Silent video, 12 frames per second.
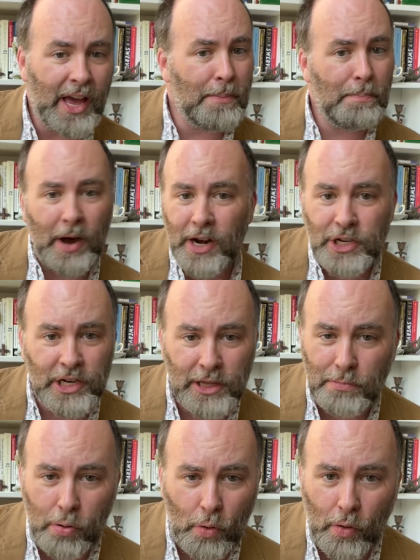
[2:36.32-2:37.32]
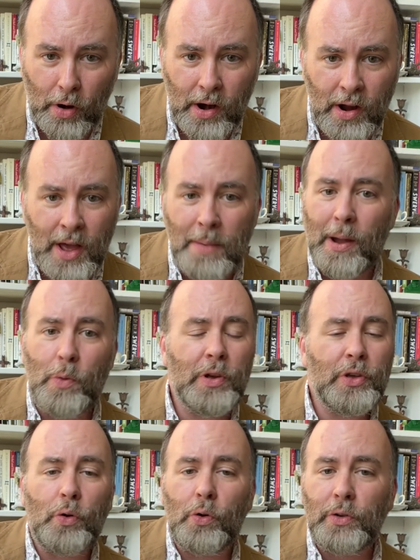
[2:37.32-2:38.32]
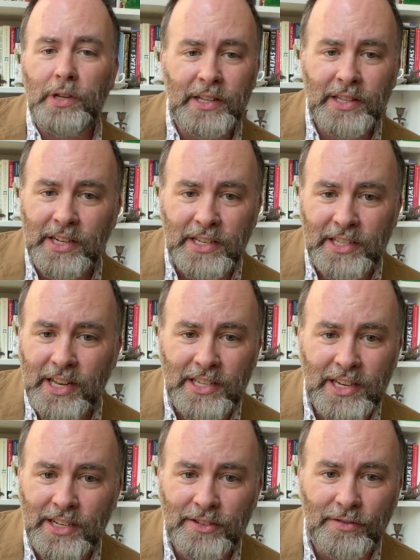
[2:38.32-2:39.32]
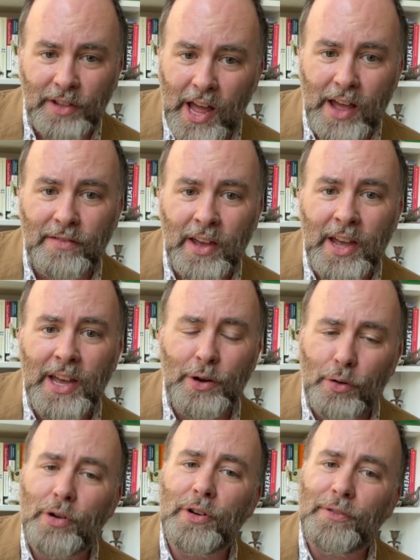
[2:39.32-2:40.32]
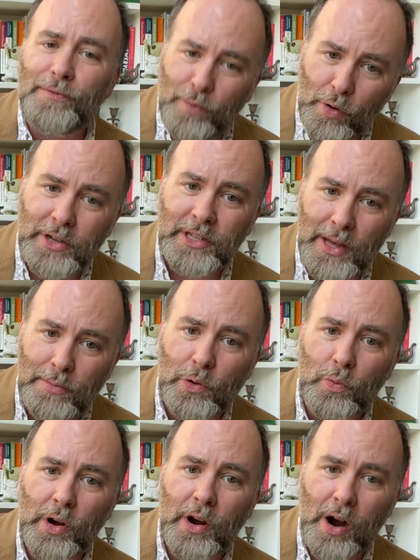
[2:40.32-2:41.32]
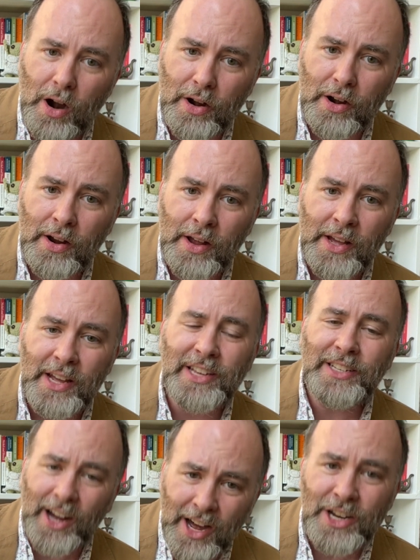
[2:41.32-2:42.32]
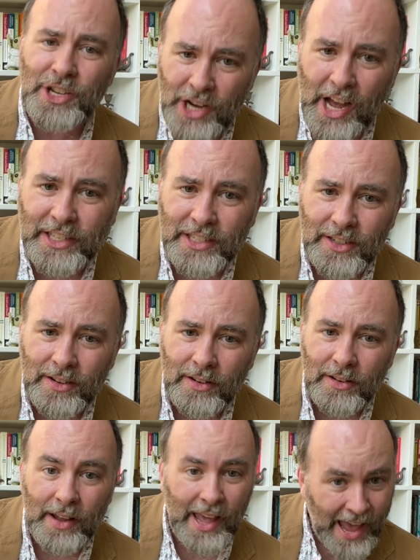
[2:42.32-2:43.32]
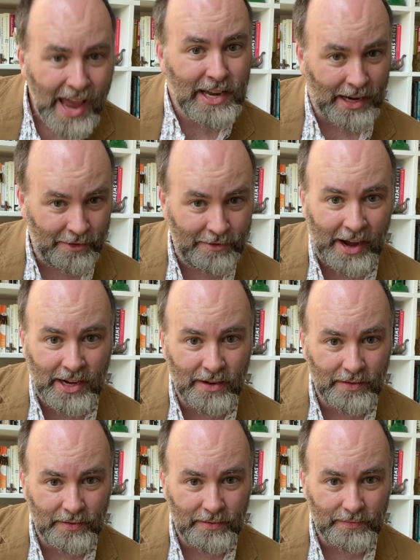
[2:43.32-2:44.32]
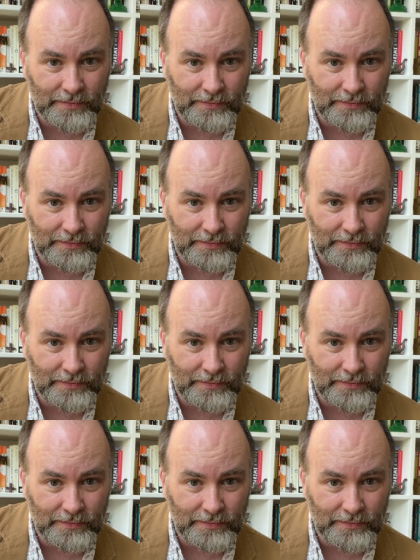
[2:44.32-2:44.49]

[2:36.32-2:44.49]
and punishing the poor by withholding the necessities of life in order to force them to work harder is unjust and ineffective.